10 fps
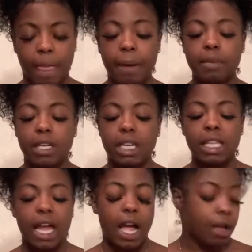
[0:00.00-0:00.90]
I'm
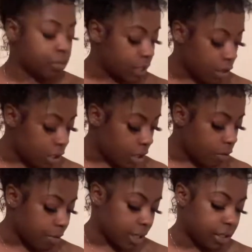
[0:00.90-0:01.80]
done. Like, I'm so done
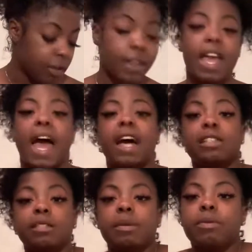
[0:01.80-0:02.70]
with myself. I
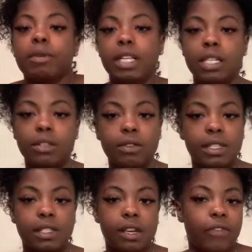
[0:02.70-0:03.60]
just be really doing
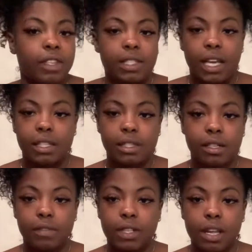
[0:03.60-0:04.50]
stuff and saying
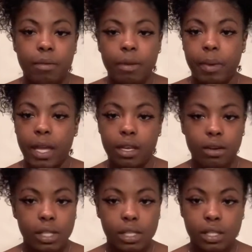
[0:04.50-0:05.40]
stuff and don't be paying
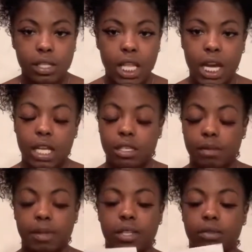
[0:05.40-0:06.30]
no attention. Like, I
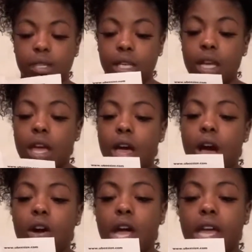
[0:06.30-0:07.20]
just be doing it.
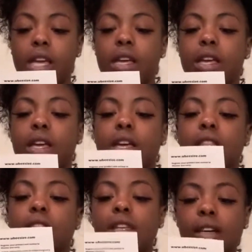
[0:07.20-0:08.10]
Okay.
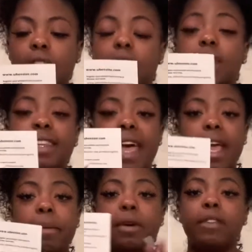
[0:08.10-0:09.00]
The
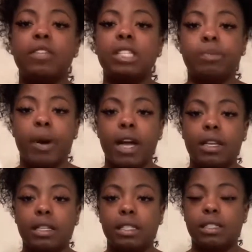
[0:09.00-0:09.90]
name of this
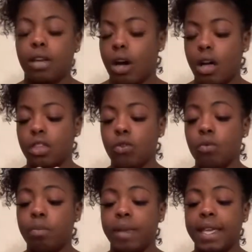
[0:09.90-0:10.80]
product is called
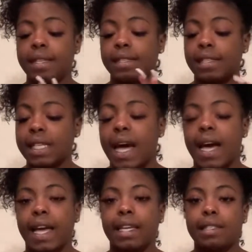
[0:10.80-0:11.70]

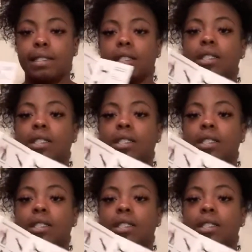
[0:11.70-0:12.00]
UBeeSize.